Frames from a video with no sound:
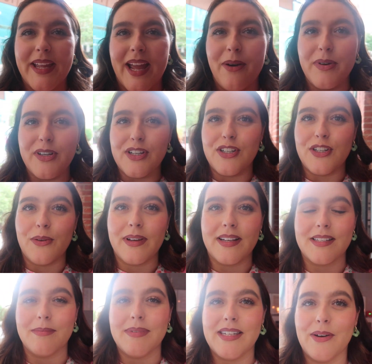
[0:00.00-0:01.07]
But yeah, we're just
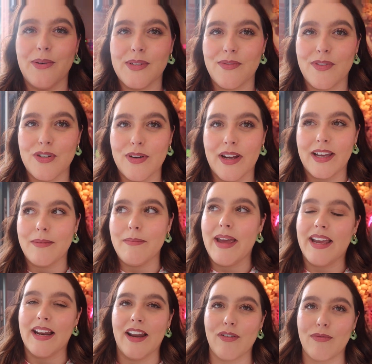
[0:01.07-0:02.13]
shooting some stills of the drink and
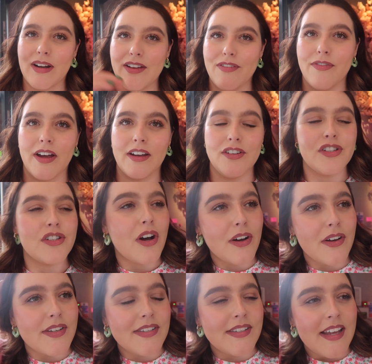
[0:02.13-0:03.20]
making like really fun
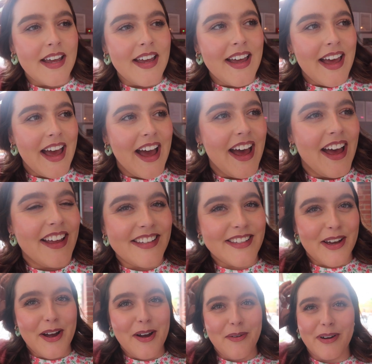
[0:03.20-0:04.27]
shots. Uh,
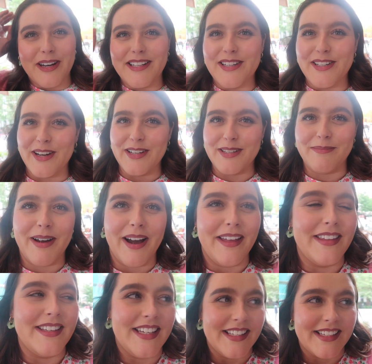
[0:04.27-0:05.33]
so I wanted to show you some
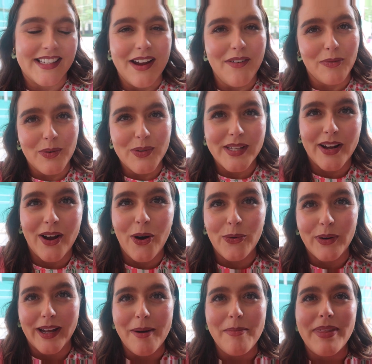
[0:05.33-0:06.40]
behind the scenes because everyone's like holding up